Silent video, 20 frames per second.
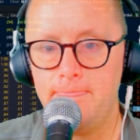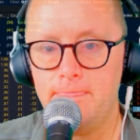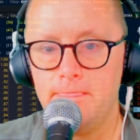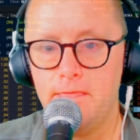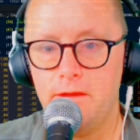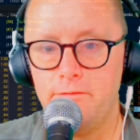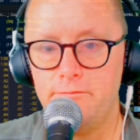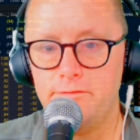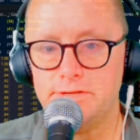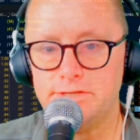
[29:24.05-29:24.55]

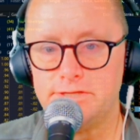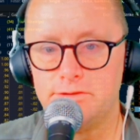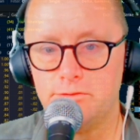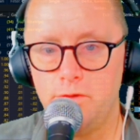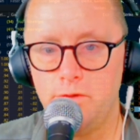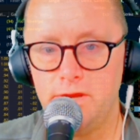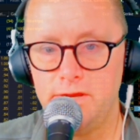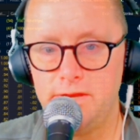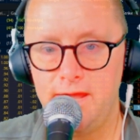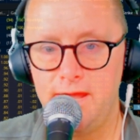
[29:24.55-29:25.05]
leverage to
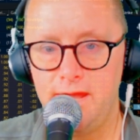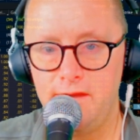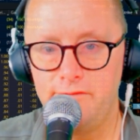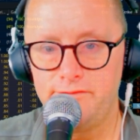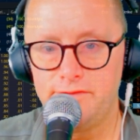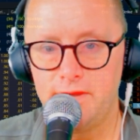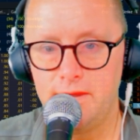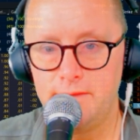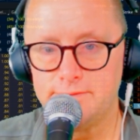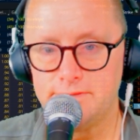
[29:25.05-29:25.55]
1.5
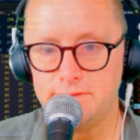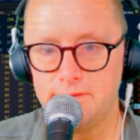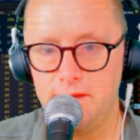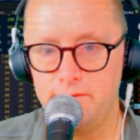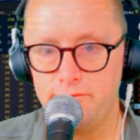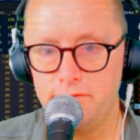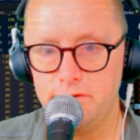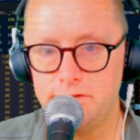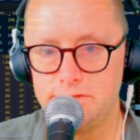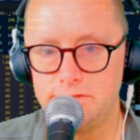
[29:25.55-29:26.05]
times
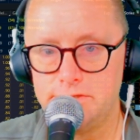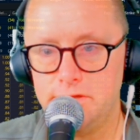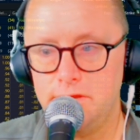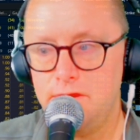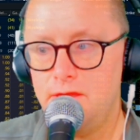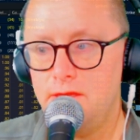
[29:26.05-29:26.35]
leverage,